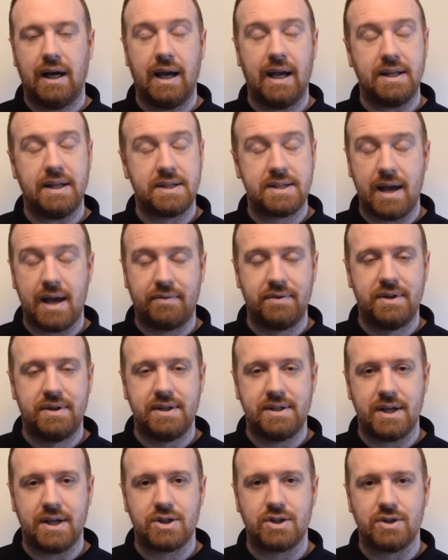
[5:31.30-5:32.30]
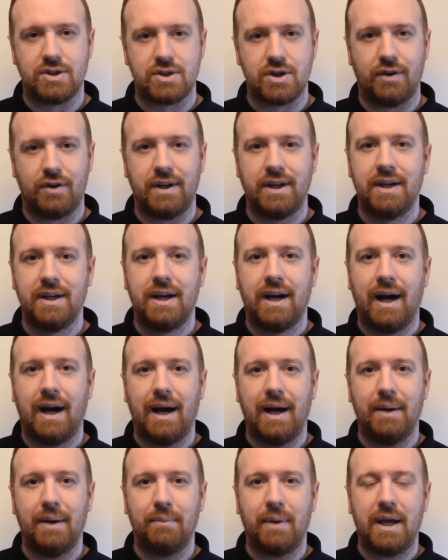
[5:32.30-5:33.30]
In 7th edition, sorry.
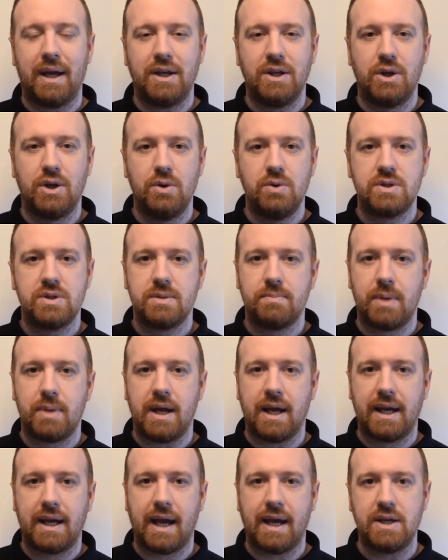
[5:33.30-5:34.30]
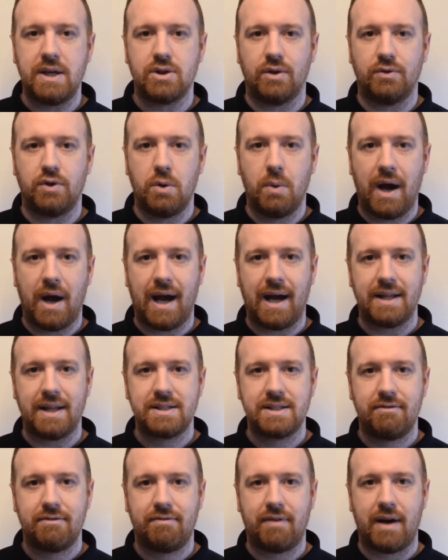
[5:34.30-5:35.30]
It used to be a case of you
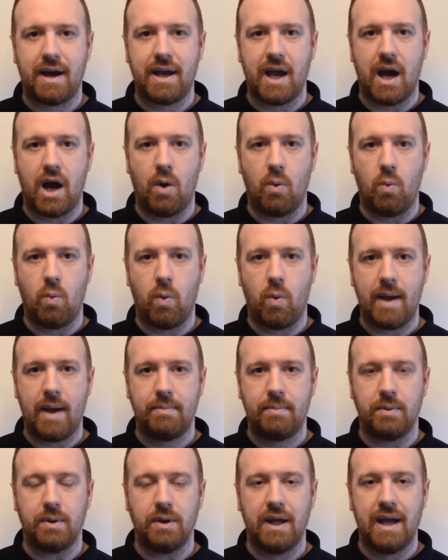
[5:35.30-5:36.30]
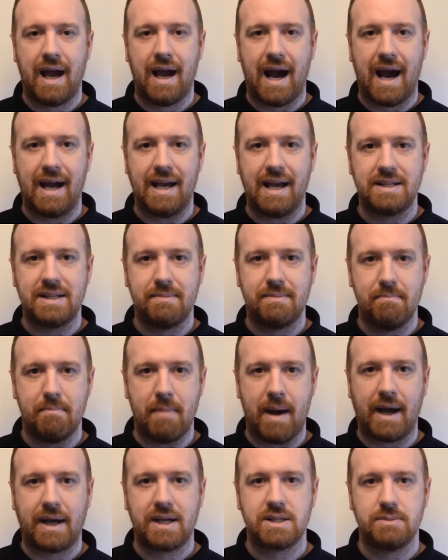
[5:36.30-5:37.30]
had to fire a weapon at its
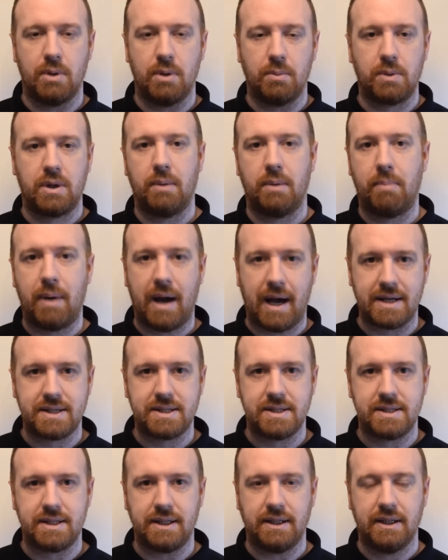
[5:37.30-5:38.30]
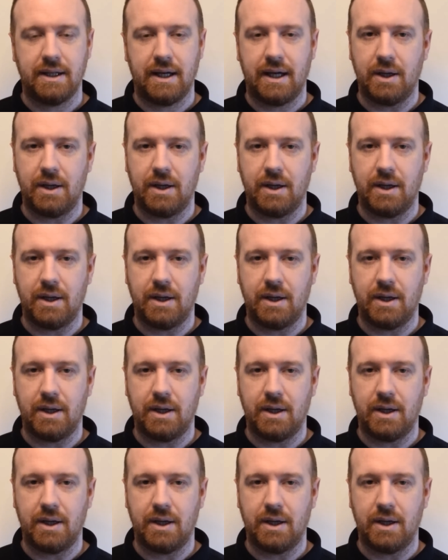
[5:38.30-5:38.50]
maximum capacity,